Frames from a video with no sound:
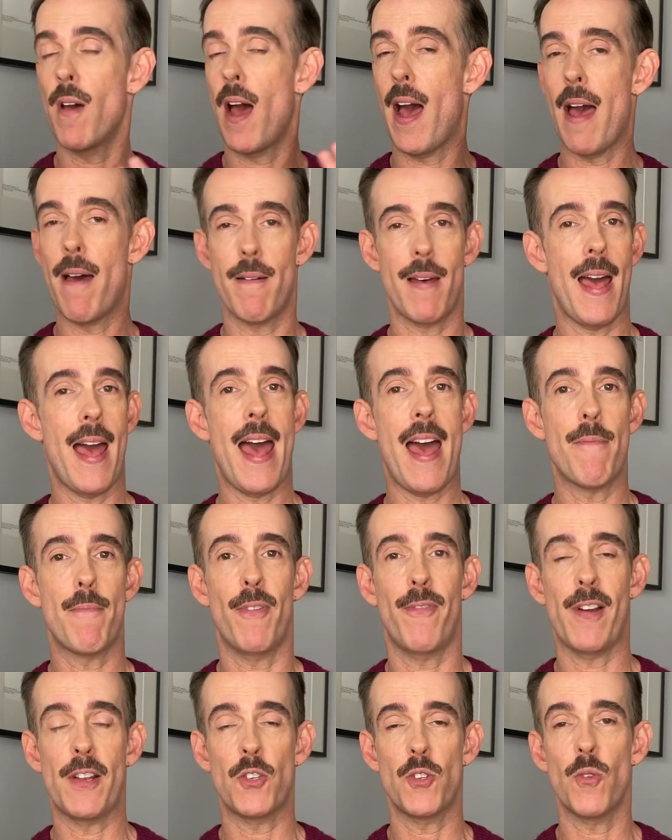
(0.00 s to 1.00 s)
a hair
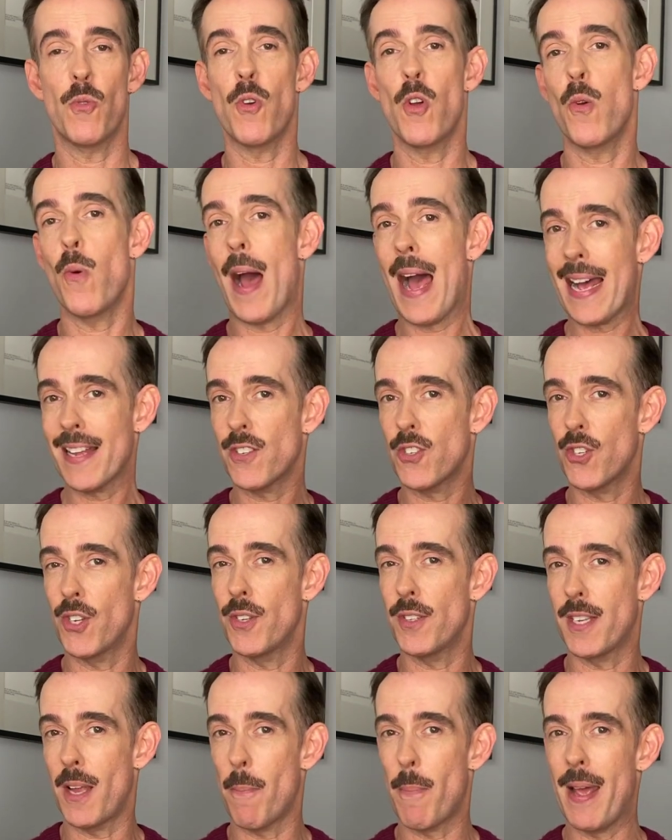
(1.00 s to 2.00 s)
professional who has
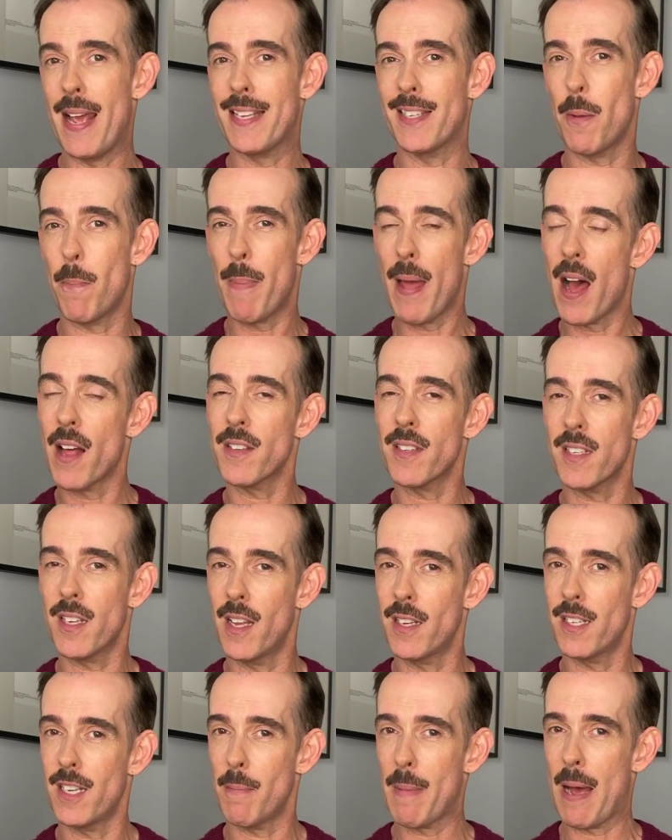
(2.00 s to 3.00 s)
used it but is a bit
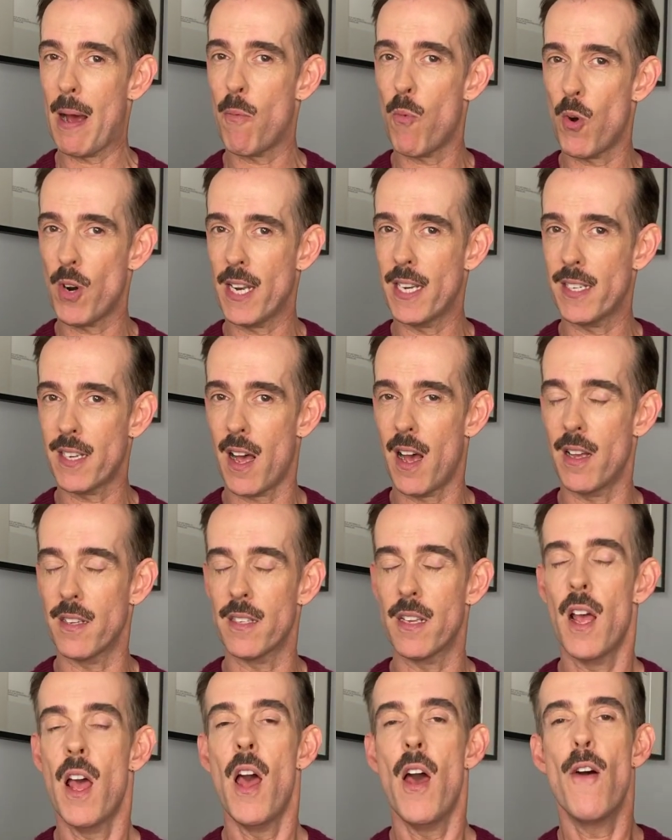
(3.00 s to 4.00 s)
uncertain about what it does,
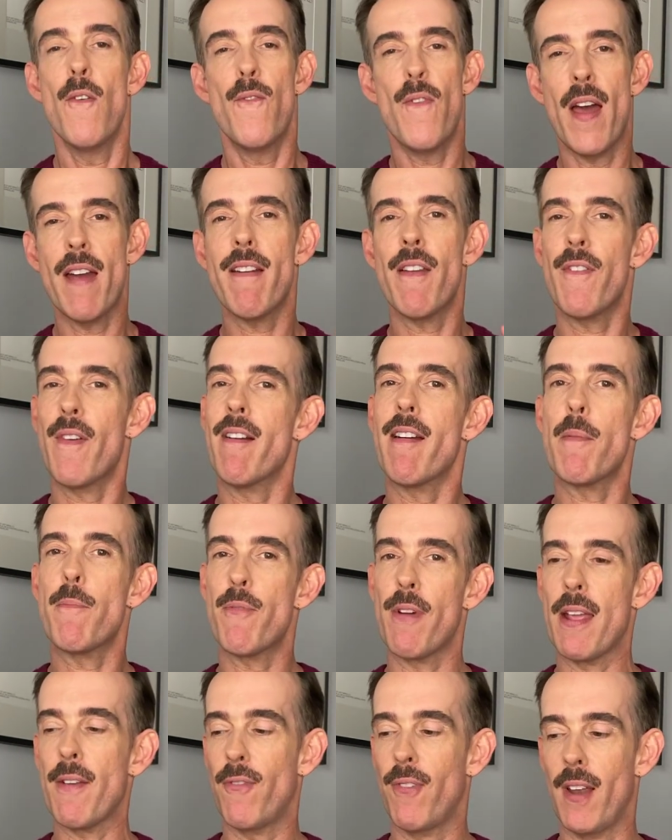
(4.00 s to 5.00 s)
very, very
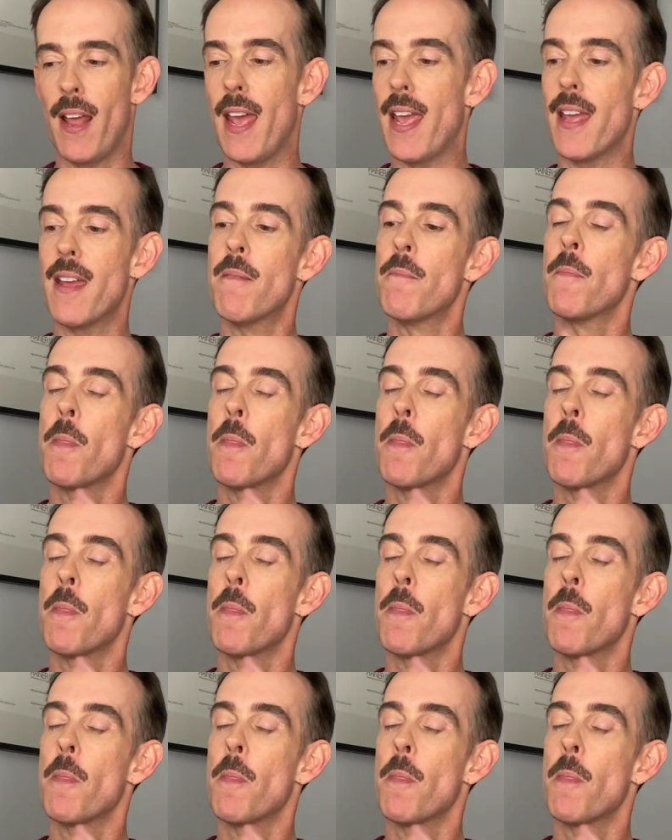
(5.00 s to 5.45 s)
briefly,